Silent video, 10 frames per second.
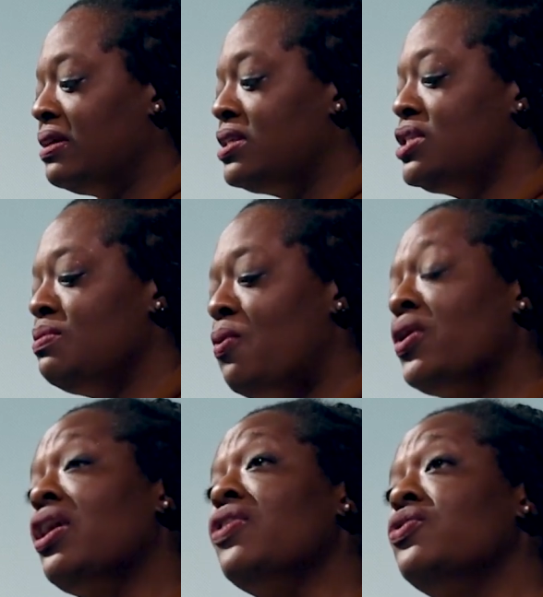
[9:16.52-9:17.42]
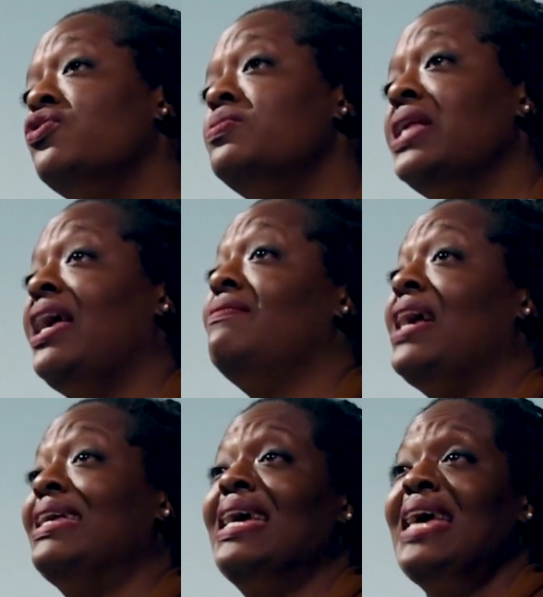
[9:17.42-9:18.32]
to support other groups that have
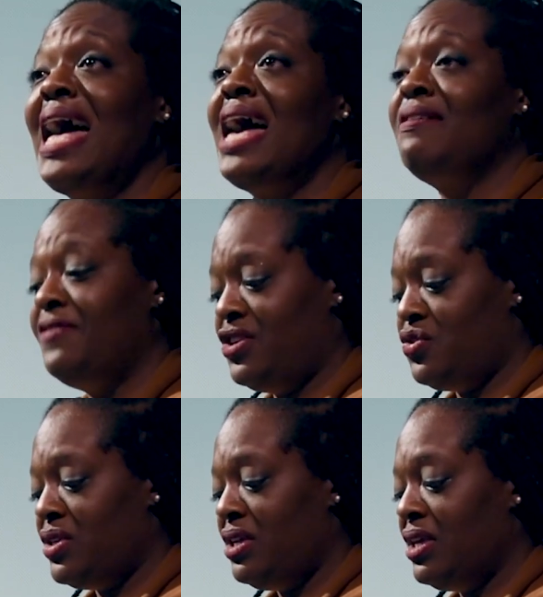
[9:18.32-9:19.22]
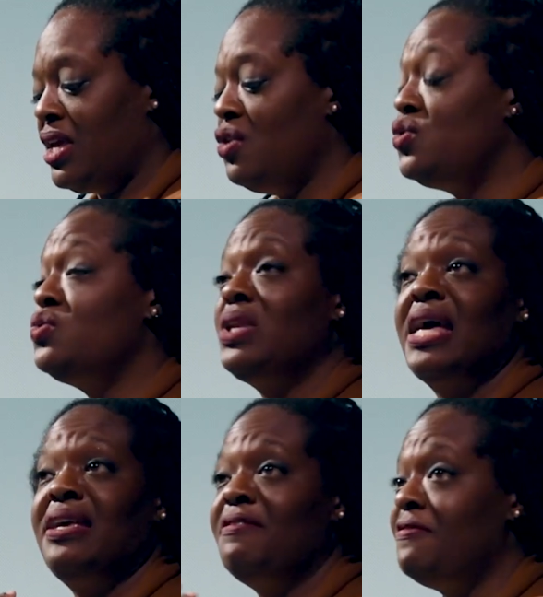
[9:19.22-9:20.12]
not yet had a victory and who do
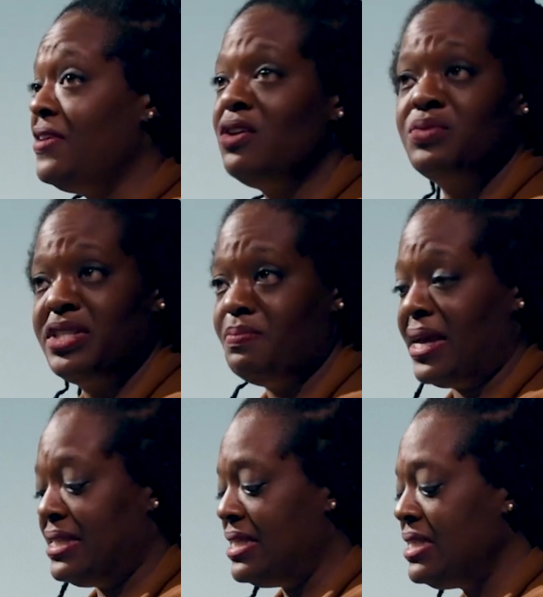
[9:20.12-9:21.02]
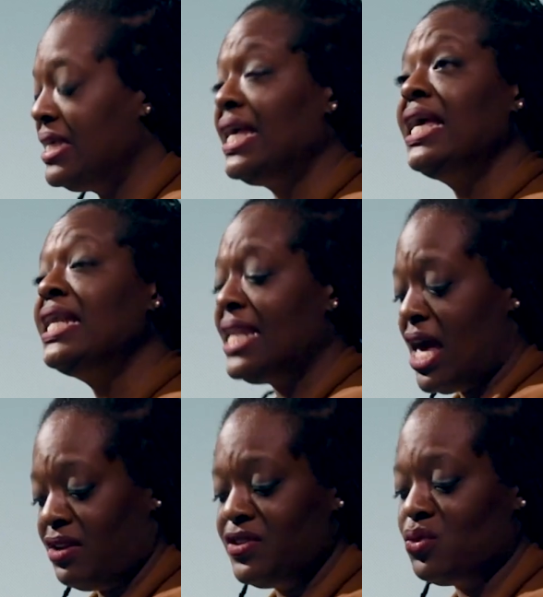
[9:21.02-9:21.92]
not yet feel respected in and
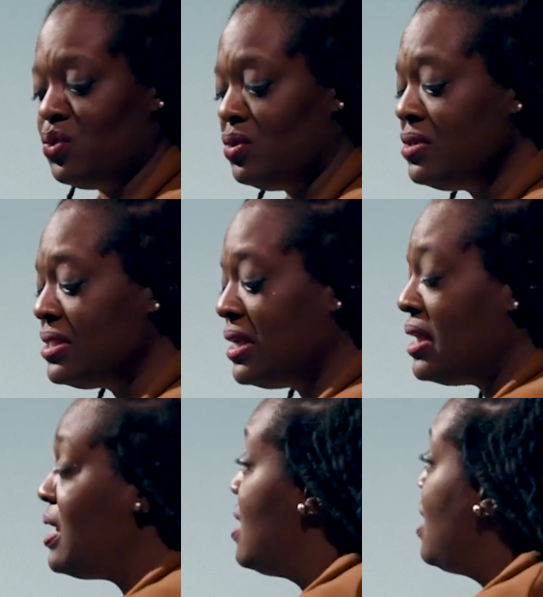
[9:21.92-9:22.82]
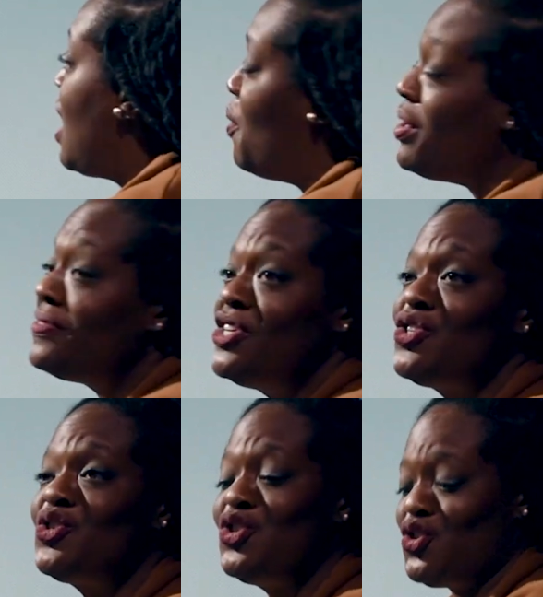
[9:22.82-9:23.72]
out of schools? And what if
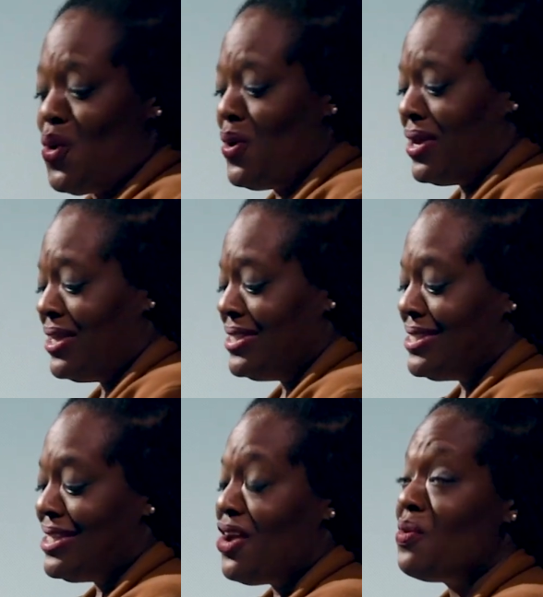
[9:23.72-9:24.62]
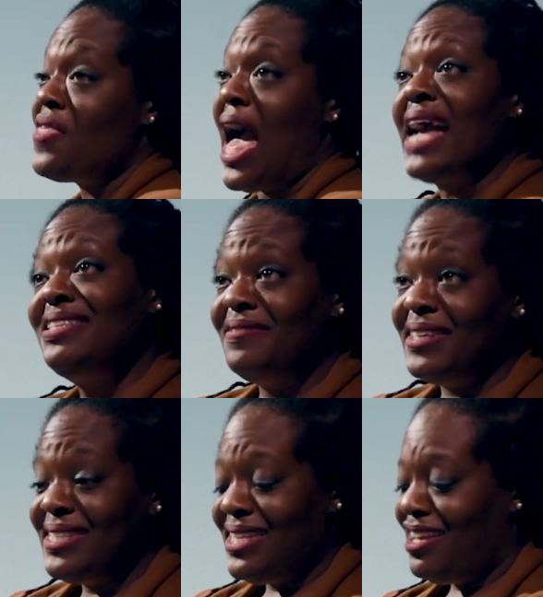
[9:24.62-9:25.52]
teachers joined with
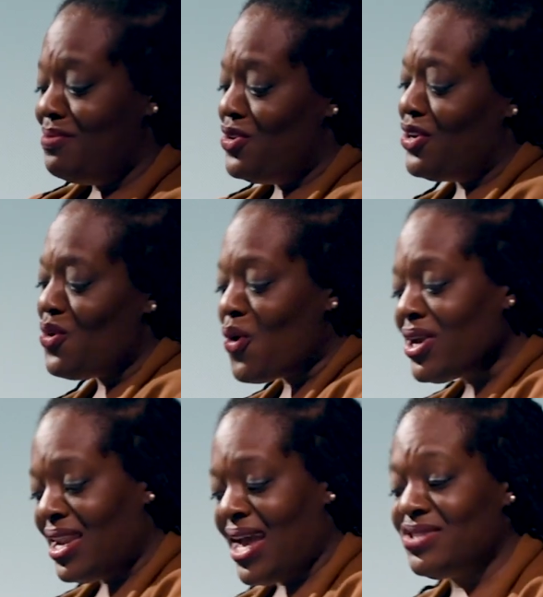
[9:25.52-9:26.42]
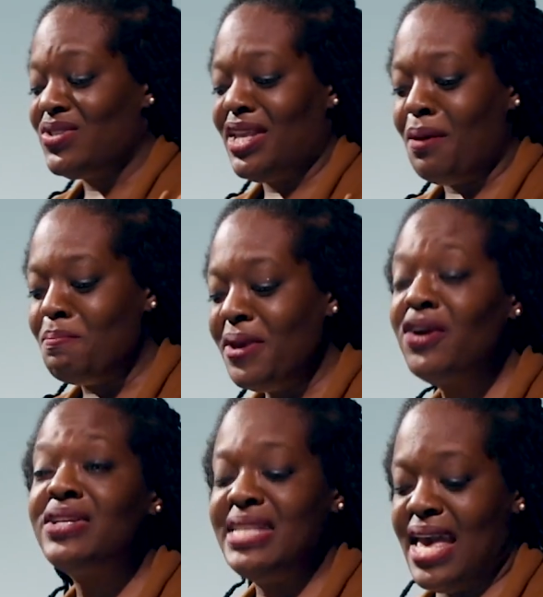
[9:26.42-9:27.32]
activists and community organizers in a
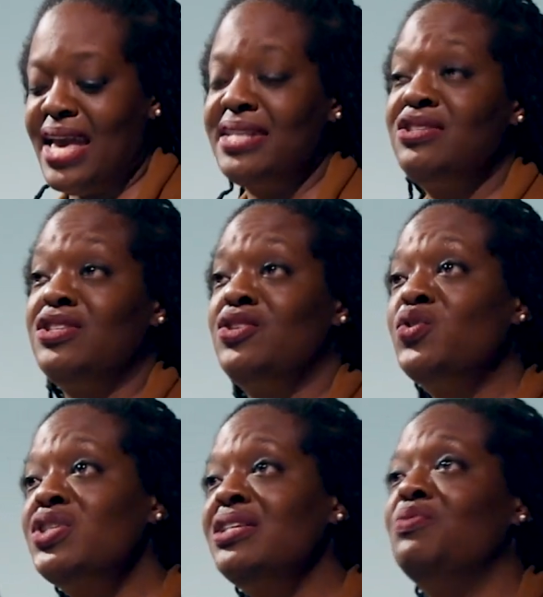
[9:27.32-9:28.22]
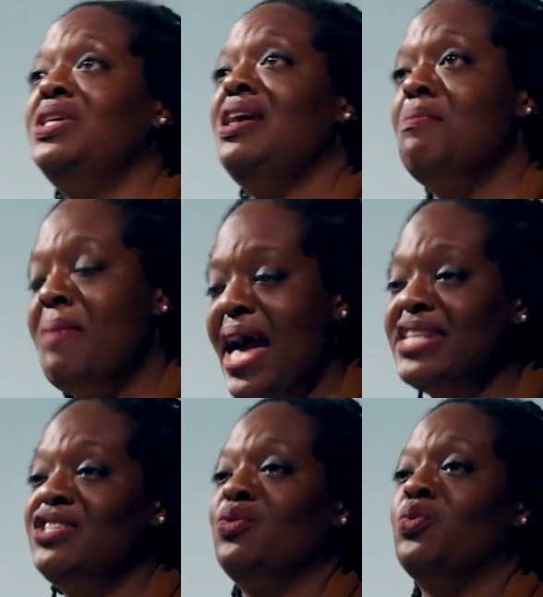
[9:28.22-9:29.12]
bigger tent to socially
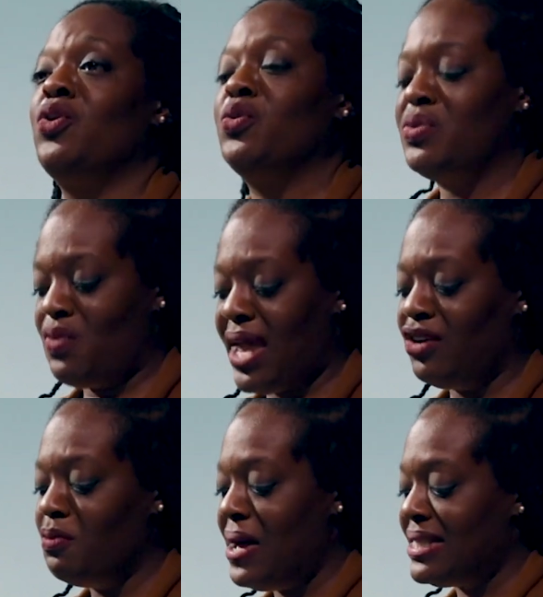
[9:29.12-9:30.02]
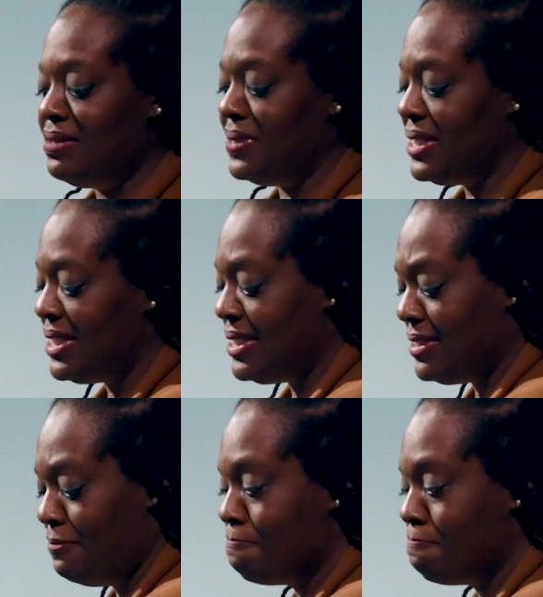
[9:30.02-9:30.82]
reimagine the world with radical possibilities?